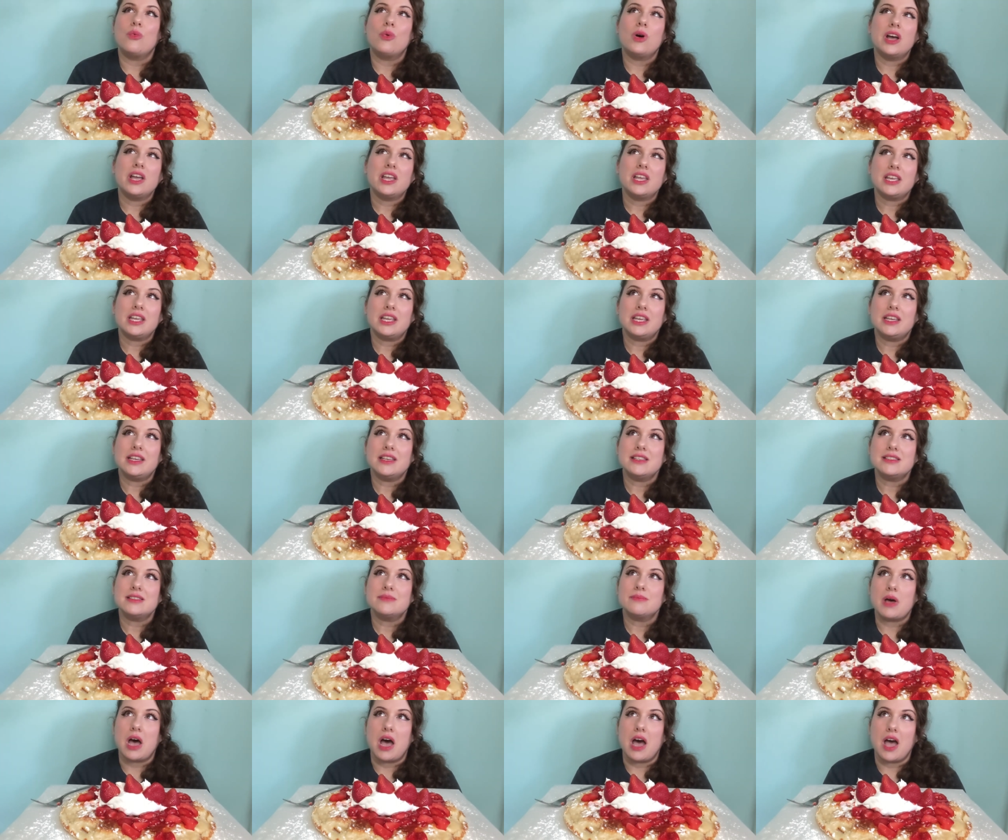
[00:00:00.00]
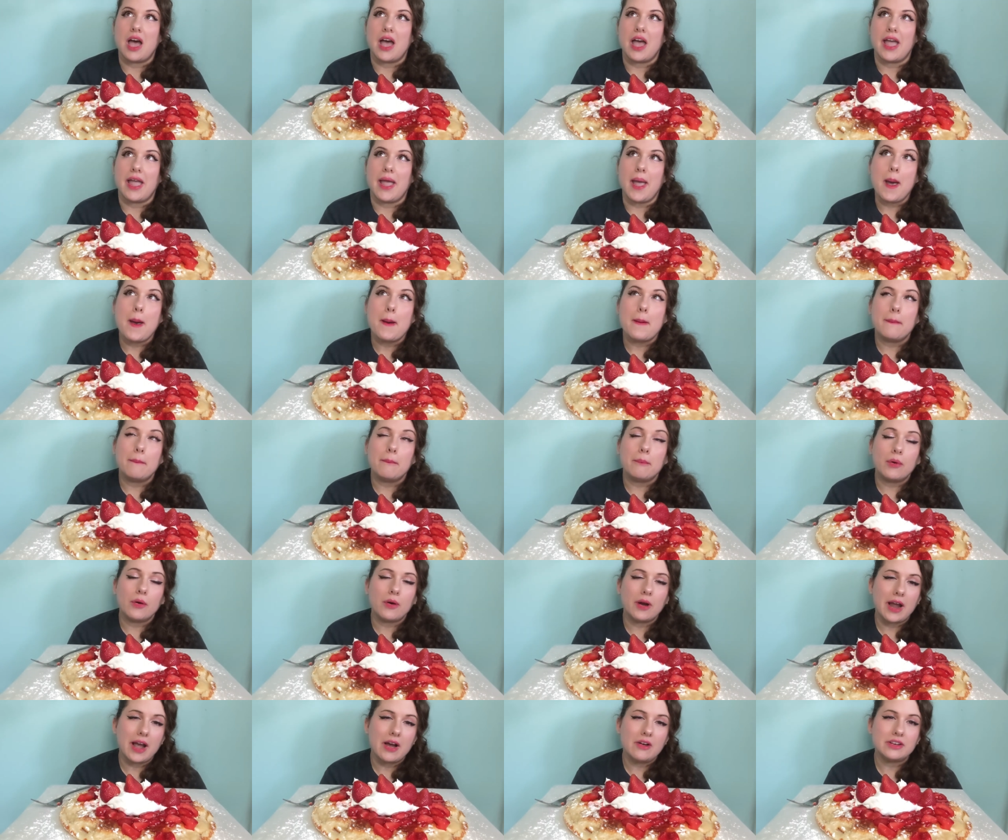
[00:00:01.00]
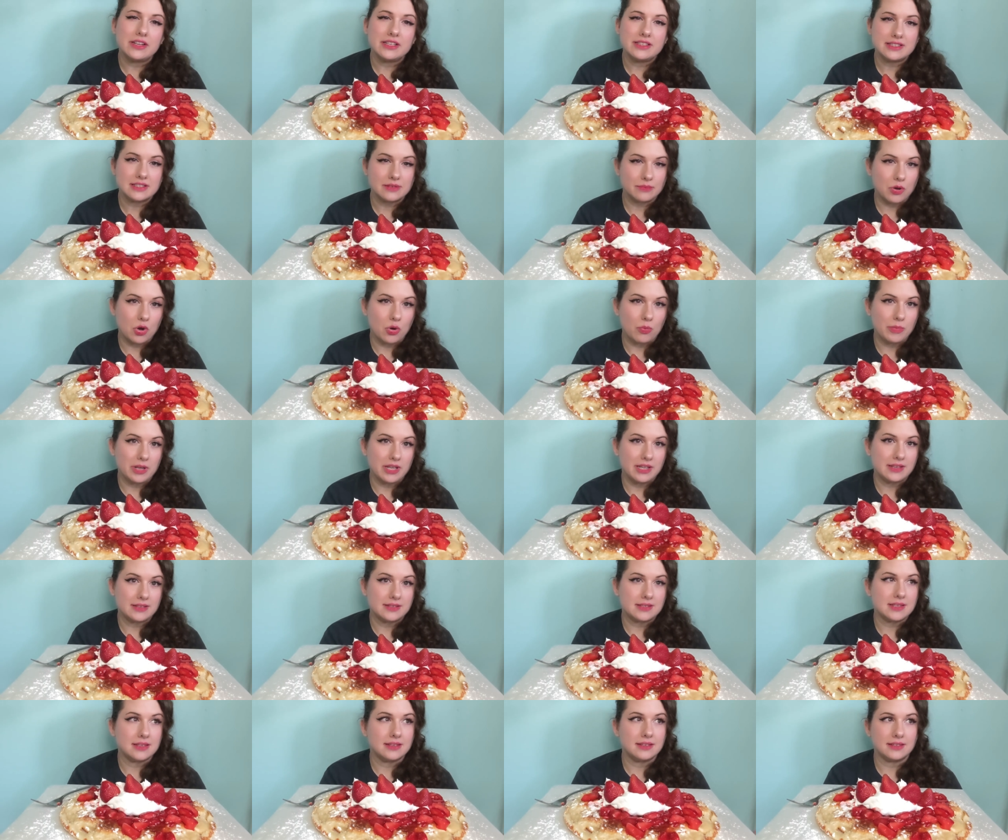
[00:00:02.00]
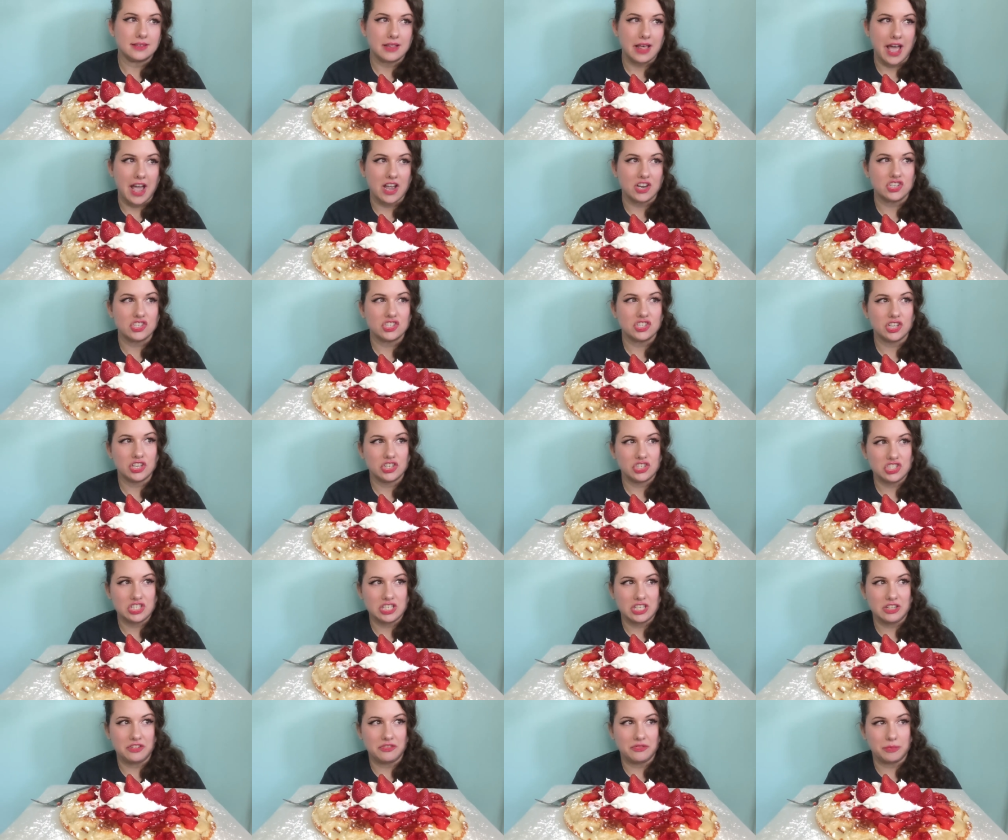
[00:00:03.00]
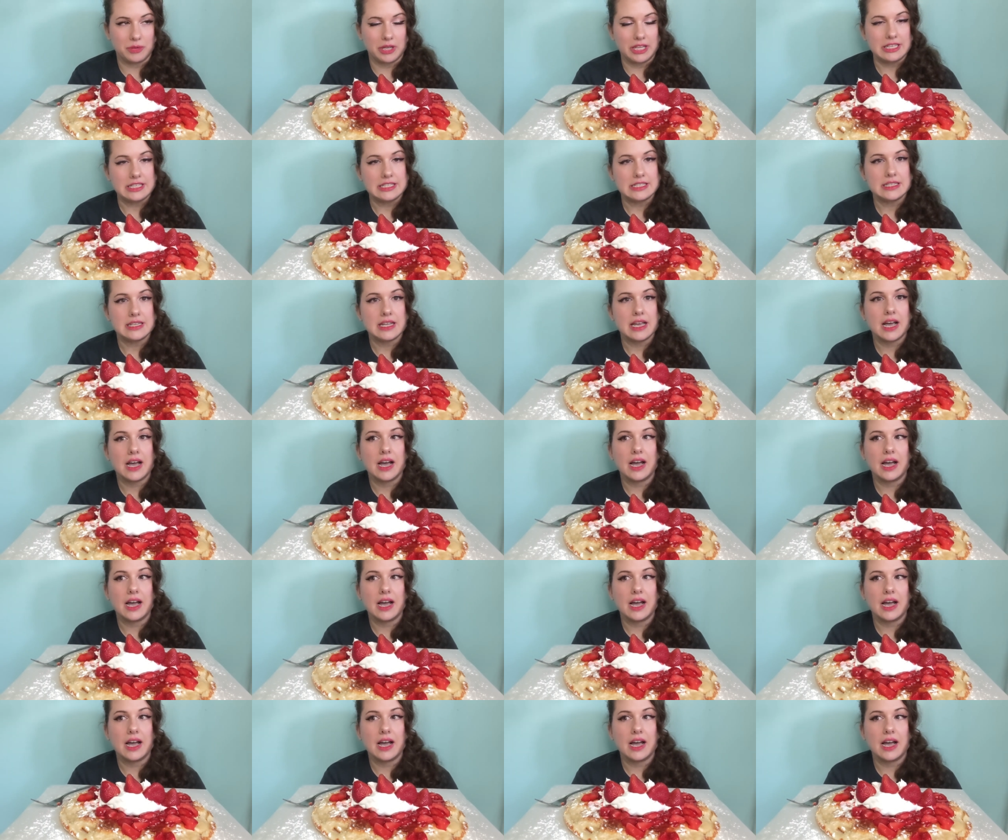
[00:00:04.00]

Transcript: what is my proudest moment slash achievement?